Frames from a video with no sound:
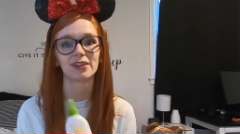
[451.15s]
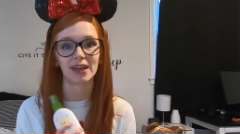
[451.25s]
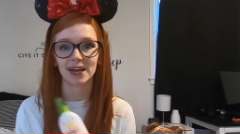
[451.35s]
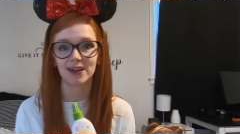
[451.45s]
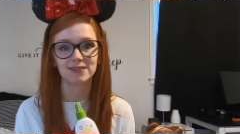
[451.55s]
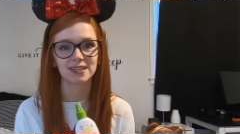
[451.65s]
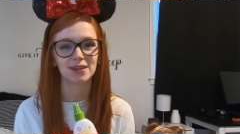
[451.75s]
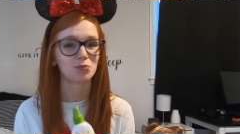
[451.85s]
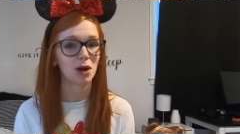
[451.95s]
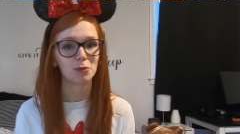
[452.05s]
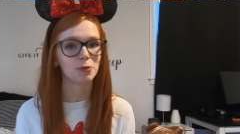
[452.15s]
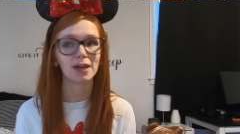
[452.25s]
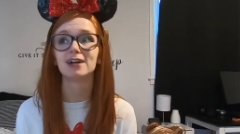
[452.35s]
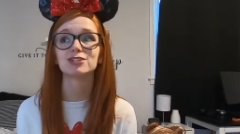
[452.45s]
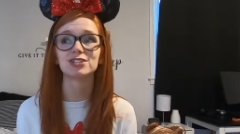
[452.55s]
like I've said probably
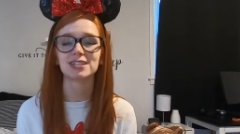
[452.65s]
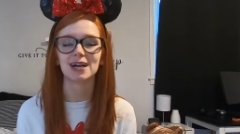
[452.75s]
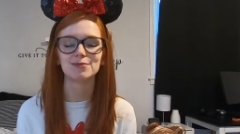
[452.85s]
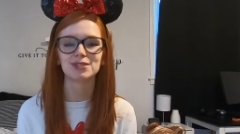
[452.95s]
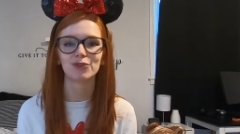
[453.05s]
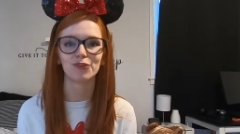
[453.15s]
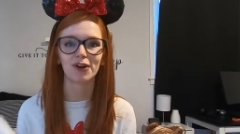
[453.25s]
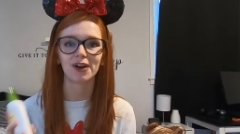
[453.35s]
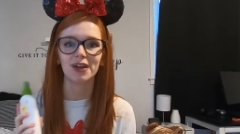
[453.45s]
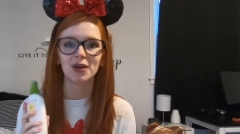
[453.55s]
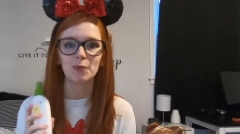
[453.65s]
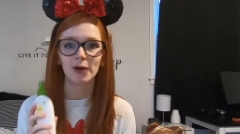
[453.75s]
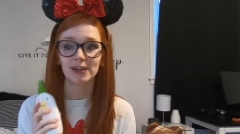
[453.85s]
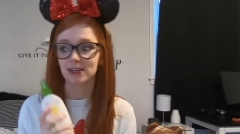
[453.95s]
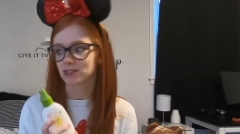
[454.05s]
100 times so far,
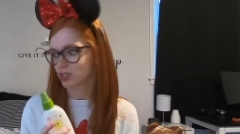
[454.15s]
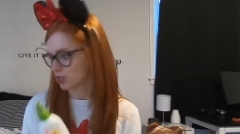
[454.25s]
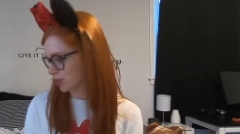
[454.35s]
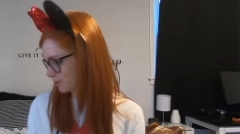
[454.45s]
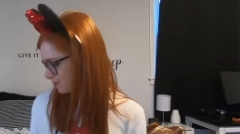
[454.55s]
but it's true.